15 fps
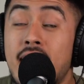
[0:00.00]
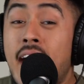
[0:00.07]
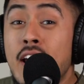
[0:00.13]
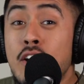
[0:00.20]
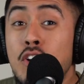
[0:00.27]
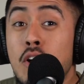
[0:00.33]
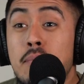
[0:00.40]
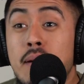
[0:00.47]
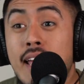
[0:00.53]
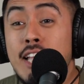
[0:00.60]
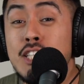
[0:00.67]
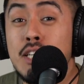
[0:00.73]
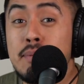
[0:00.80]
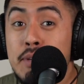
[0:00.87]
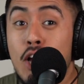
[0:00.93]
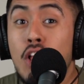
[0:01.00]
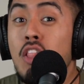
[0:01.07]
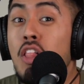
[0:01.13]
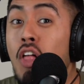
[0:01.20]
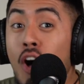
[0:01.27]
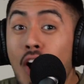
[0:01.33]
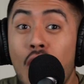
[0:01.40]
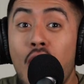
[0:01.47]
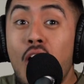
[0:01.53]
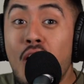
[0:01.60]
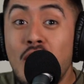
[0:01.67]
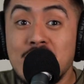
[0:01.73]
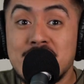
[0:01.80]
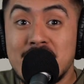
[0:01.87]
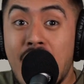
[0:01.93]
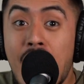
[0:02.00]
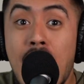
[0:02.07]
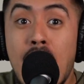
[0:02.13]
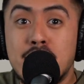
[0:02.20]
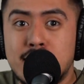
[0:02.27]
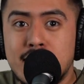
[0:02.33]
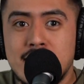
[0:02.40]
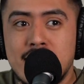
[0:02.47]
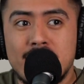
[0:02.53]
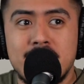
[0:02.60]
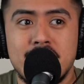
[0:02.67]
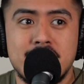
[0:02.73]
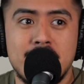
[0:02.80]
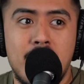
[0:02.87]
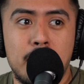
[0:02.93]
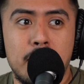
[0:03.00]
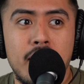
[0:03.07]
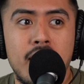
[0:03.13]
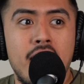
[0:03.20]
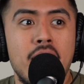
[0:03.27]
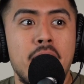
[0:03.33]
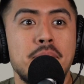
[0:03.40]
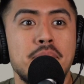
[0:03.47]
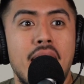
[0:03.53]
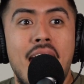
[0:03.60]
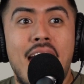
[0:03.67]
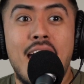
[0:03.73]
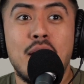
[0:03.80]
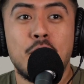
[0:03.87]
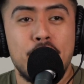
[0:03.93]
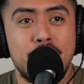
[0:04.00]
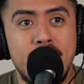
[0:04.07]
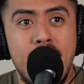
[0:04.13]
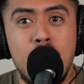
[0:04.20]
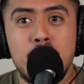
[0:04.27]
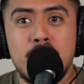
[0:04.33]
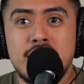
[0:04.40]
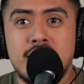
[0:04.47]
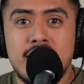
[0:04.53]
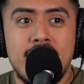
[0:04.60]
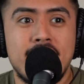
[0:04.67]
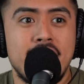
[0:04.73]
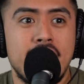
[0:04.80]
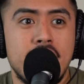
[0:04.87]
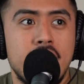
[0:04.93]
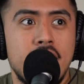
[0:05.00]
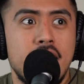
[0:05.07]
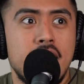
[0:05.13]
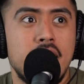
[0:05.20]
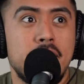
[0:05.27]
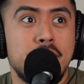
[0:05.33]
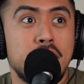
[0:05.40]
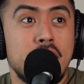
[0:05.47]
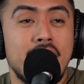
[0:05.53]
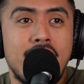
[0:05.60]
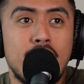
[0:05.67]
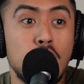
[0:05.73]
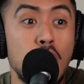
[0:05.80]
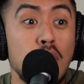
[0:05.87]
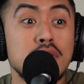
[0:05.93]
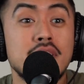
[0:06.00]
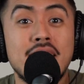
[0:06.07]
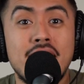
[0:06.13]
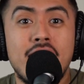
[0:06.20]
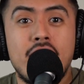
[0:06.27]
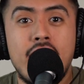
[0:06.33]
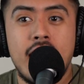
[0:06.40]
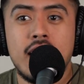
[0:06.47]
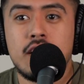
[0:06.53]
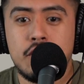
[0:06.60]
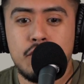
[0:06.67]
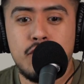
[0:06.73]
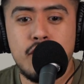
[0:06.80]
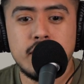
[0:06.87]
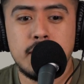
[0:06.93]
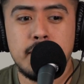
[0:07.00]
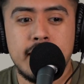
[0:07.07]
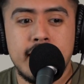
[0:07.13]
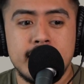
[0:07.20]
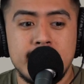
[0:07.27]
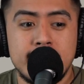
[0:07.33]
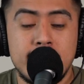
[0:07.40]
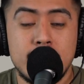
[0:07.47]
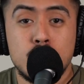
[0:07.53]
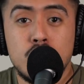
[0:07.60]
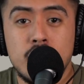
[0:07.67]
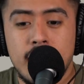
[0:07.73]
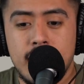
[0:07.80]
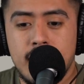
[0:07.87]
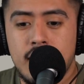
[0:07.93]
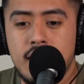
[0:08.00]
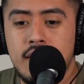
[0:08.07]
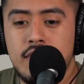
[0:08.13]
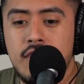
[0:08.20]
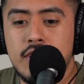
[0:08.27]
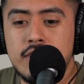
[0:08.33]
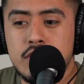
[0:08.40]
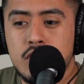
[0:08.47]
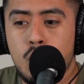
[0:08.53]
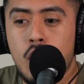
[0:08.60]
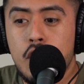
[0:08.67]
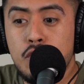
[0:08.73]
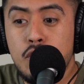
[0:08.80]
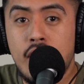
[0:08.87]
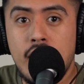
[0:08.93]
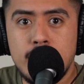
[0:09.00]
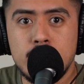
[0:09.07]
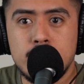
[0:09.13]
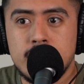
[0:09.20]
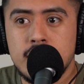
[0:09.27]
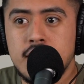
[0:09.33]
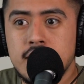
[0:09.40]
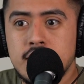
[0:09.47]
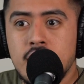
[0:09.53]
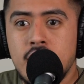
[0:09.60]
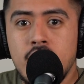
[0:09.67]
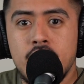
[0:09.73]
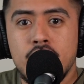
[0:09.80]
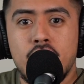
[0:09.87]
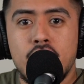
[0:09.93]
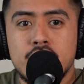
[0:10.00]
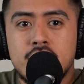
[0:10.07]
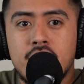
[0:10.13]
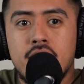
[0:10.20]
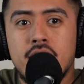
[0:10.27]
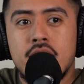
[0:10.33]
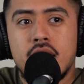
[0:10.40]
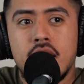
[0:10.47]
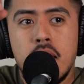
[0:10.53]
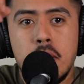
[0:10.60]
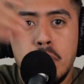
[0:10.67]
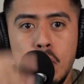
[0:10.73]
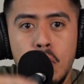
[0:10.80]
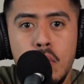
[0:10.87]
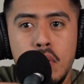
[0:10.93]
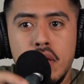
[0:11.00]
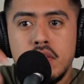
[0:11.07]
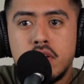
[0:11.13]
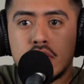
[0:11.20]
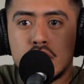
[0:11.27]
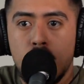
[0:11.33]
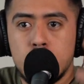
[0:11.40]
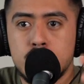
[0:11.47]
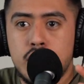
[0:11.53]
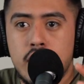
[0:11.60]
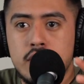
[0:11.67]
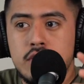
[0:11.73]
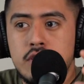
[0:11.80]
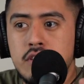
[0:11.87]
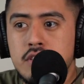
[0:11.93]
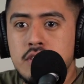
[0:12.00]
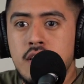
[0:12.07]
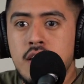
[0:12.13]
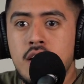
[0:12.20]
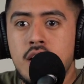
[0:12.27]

I don't know, but it took me a long time to get to the top. And with that one, again, like those can get kind of confusing, because since it's too, like, there's quite a few entrances. There's like employed, there's contractors.